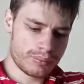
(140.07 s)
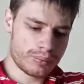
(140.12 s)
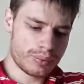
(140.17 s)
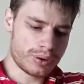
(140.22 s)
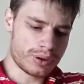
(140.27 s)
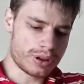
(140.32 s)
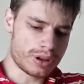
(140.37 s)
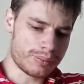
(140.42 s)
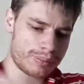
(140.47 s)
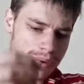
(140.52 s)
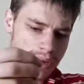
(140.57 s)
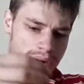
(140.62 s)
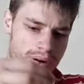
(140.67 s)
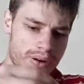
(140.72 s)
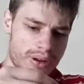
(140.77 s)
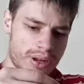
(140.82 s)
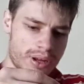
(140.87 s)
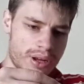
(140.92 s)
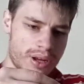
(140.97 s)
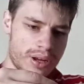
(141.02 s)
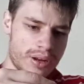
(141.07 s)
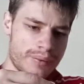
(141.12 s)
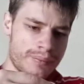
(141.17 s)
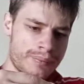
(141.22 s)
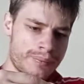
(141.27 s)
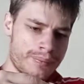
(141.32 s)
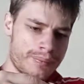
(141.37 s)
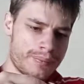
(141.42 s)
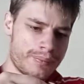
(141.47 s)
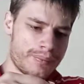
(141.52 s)
Put the bearing
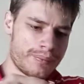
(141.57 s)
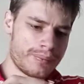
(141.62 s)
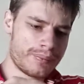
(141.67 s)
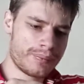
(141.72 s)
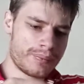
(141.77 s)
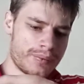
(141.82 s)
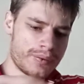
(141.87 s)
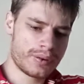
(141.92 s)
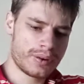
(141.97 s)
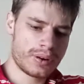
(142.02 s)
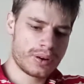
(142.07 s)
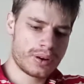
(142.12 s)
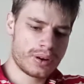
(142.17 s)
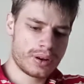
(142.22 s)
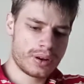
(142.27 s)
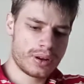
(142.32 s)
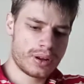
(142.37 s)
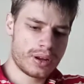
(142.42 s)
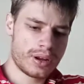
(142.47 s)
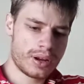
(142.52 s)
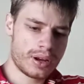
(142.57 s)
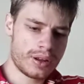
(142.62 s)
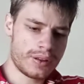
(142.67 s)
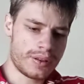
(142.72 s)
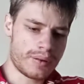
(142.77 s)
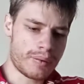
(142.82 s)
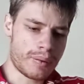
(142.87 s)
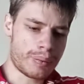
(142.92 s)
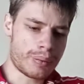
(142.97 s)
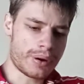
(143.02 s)
on,
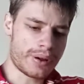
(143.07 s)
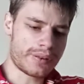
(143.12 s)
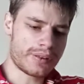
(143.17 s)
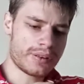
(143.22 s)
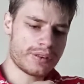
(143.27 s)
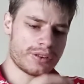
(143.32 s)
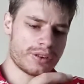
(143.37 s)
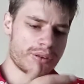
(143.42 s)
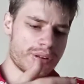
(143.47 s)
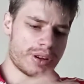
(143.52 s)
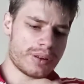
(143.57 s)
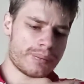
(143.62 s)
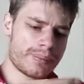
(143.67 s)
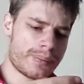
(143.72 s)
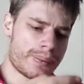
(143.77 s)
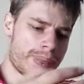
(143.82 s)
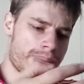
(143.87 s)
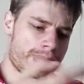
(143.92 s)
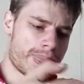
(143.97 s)
and then we press into it.